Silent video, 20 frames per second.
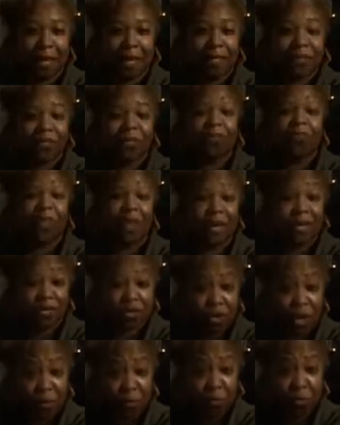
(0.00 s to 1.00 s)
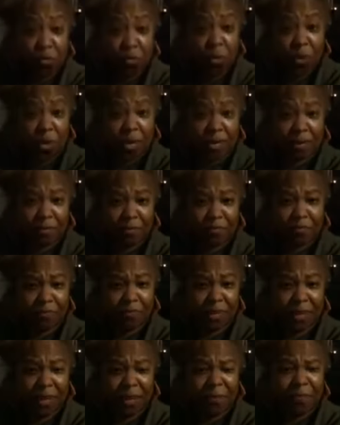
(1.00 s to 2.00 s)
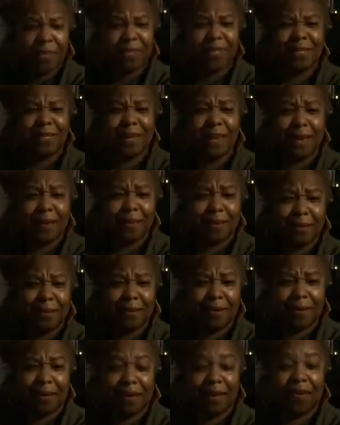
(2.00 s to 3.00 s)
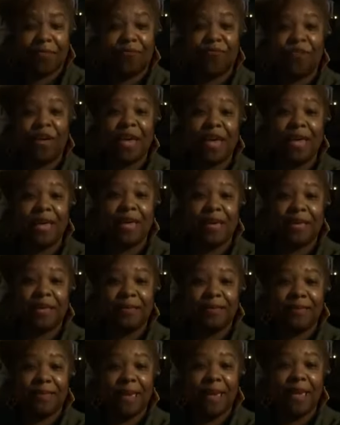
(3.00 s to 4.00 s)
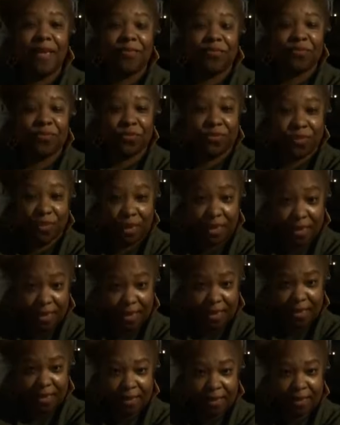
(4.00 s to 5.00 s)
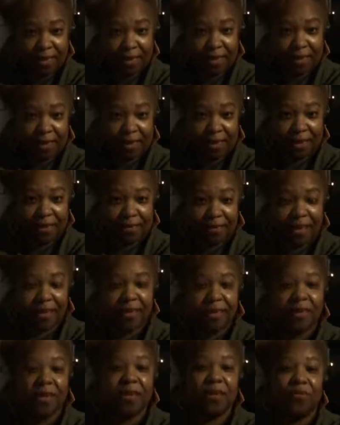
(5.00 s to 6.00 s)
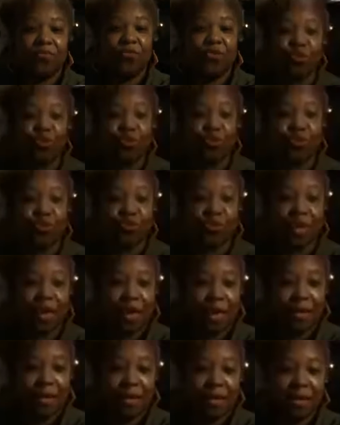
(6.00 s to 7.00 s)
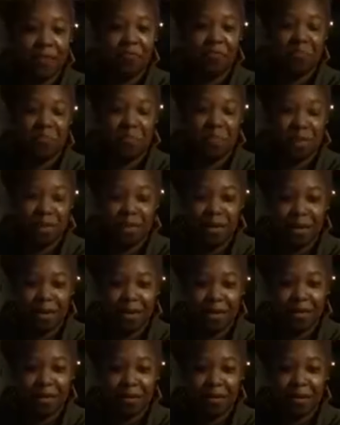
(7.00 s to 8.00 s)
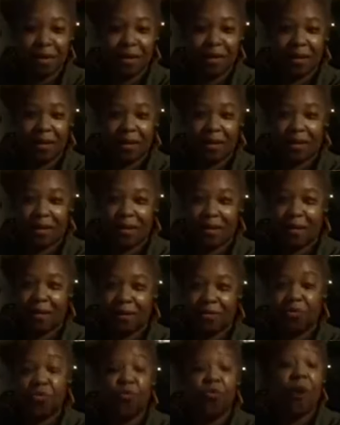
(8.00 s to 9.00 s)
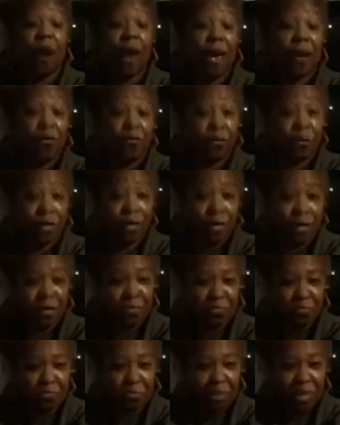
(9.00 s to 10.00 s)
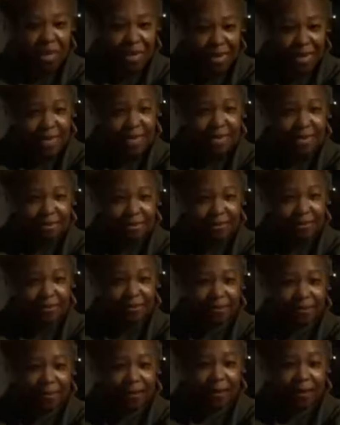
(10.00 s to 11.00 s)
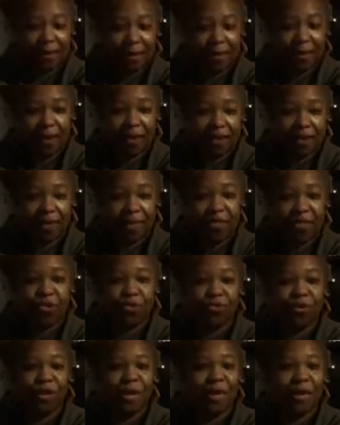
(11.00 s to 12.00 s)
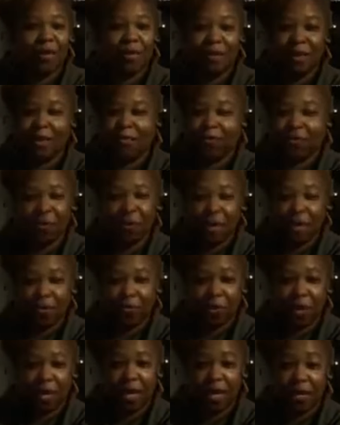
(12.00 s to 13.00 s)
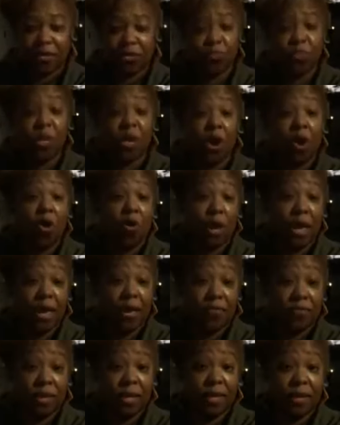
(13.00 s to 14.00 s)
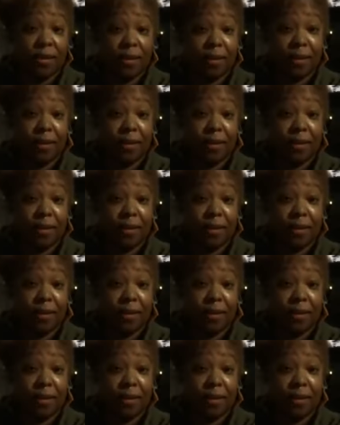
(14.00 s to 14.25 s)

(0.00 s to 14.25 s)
So that's number one. But second, find that thing that gives you that immediate grounding peace that you can't get from anywhere else. We all have it.